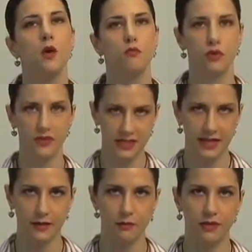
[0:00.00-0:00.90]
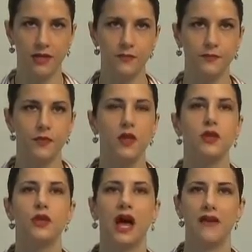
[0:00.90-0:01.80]
Moving down a bit,
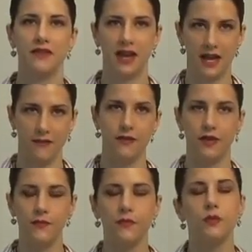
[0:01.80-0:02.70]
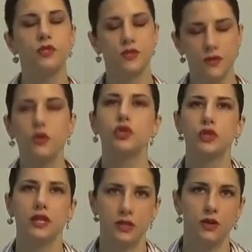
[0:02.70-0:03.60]
you'll have an IV, which is
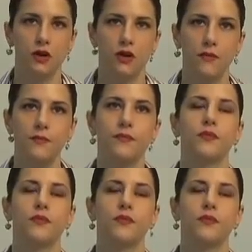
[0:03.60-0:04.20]
usually in your arm.